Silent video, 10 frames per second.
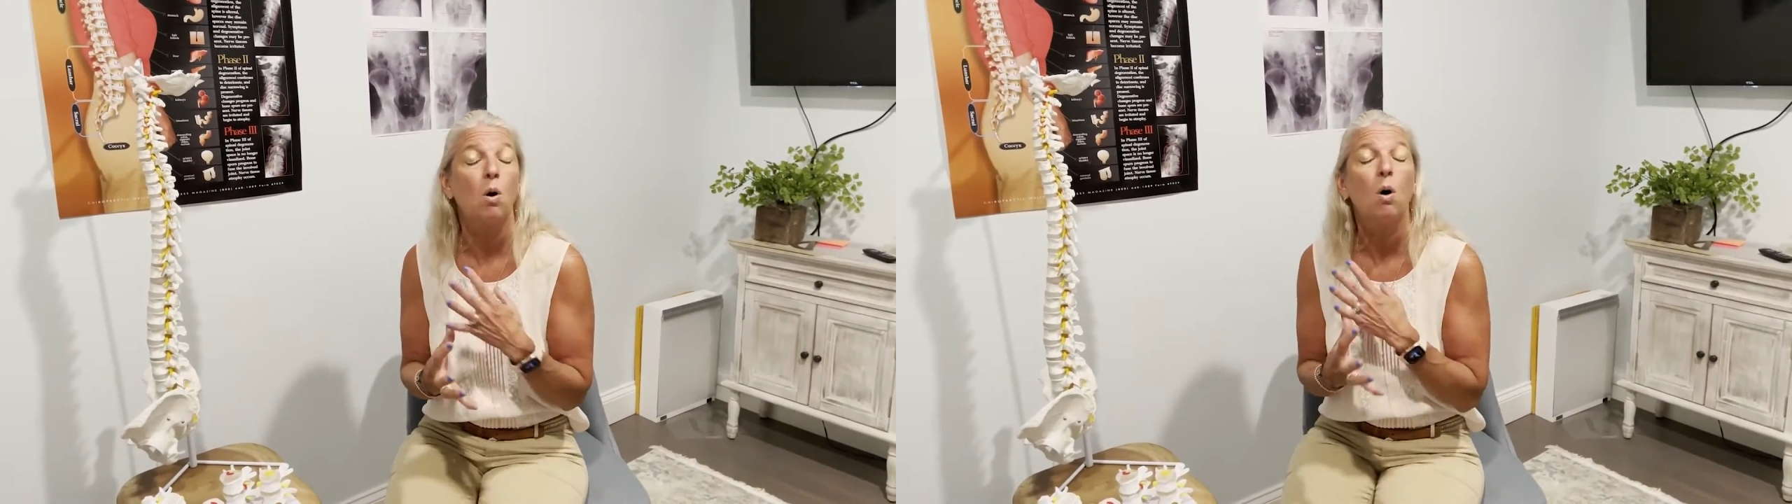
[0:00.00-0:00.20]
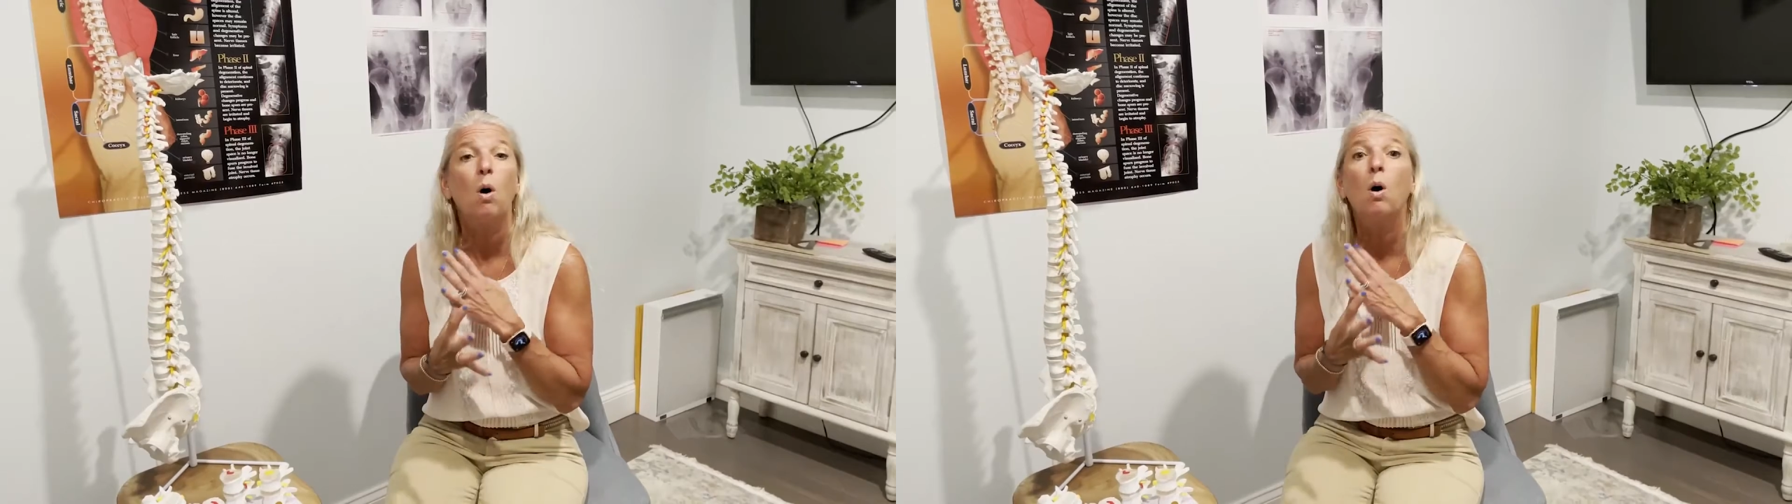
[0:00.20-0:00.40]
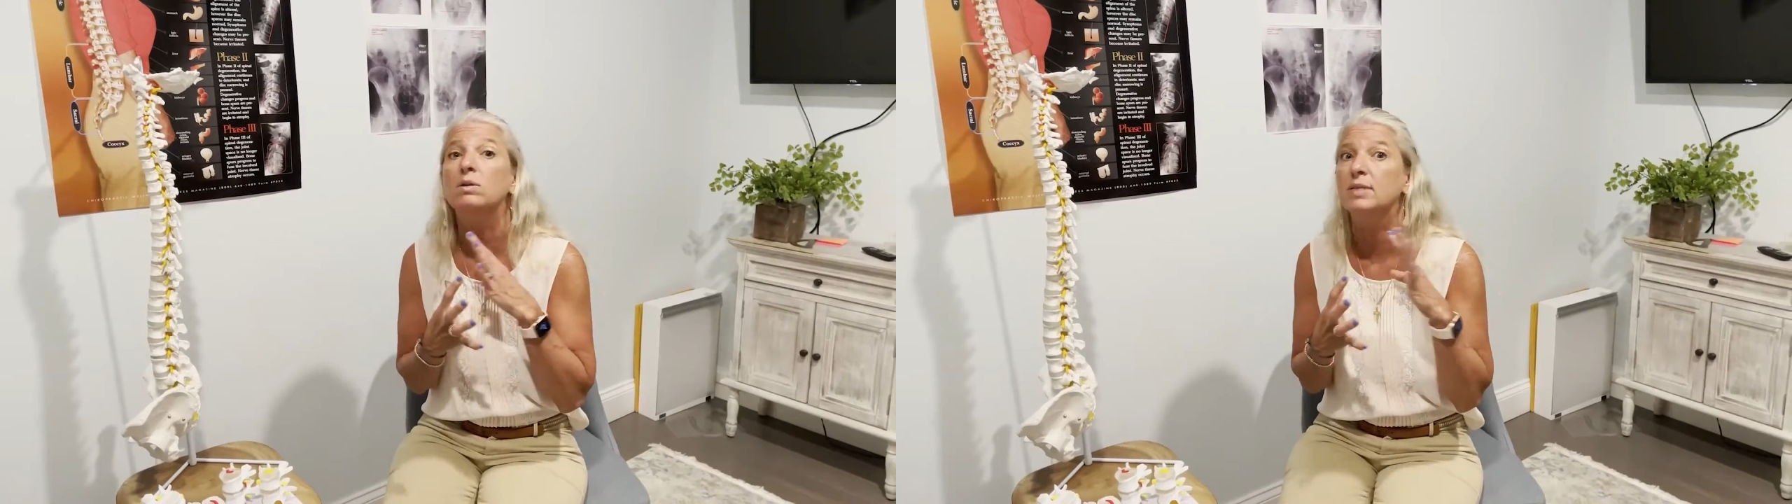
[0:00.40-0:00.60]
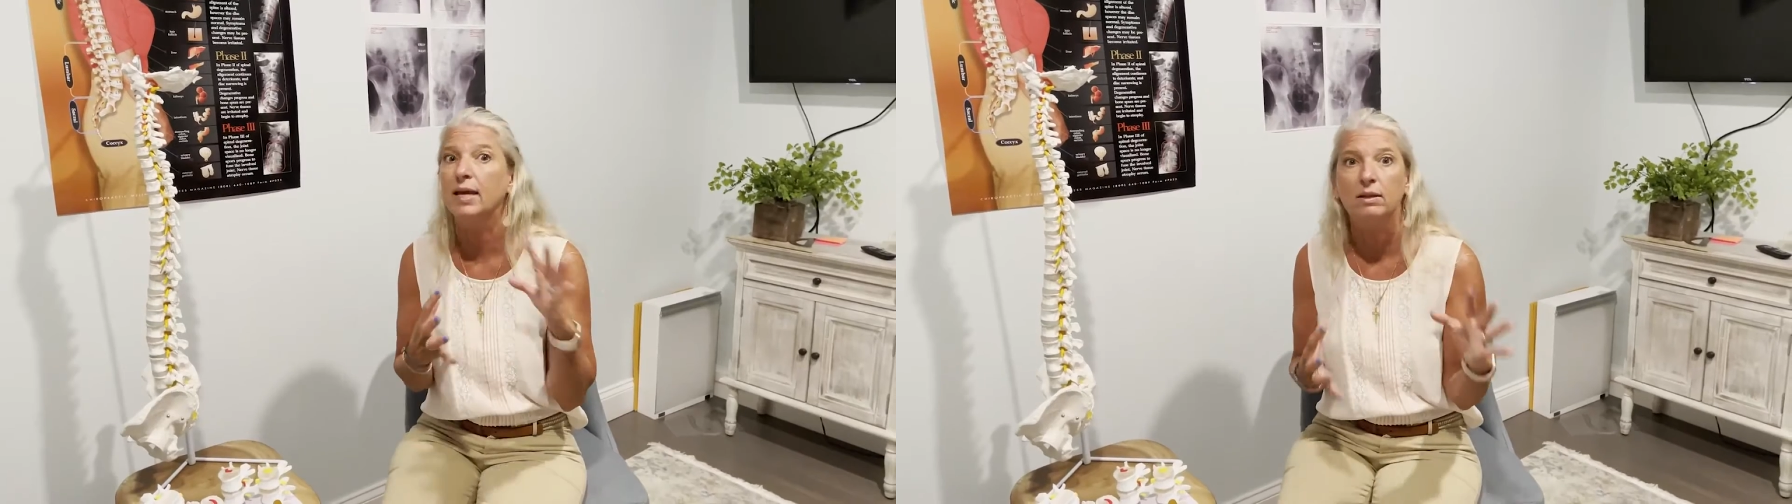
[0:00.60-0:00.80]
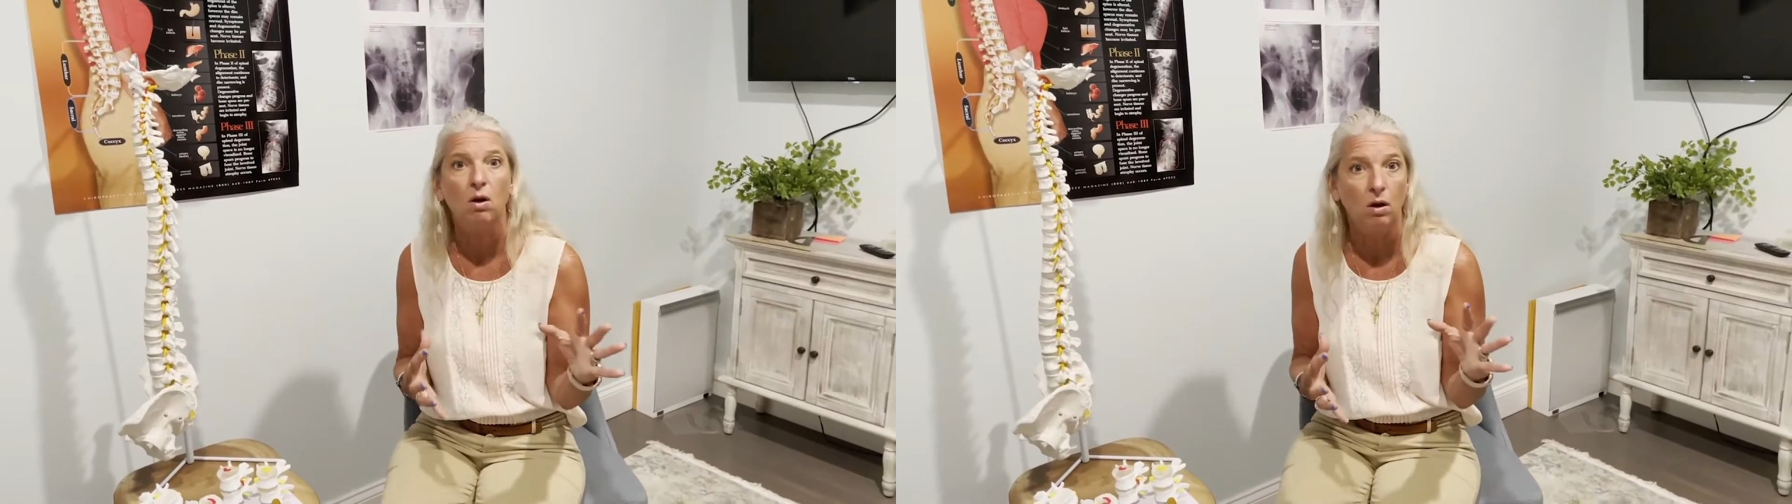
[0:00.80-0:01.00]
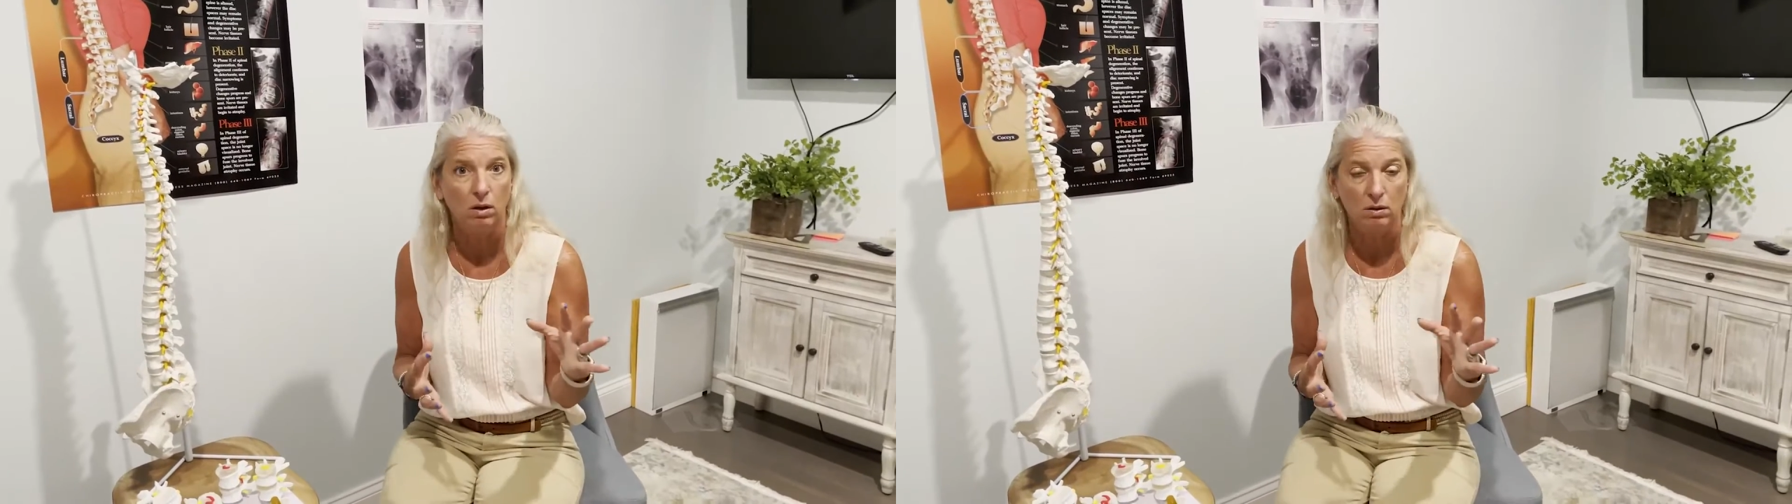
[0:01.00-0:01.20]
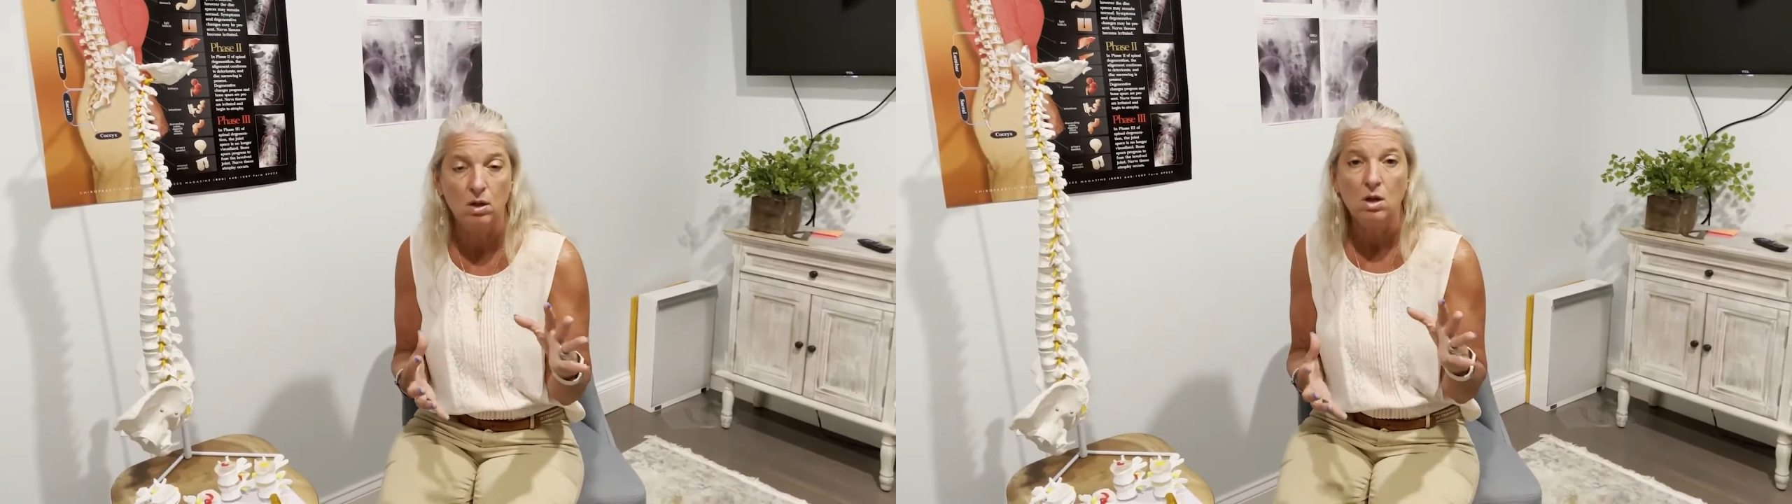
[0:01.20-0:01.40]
all day long.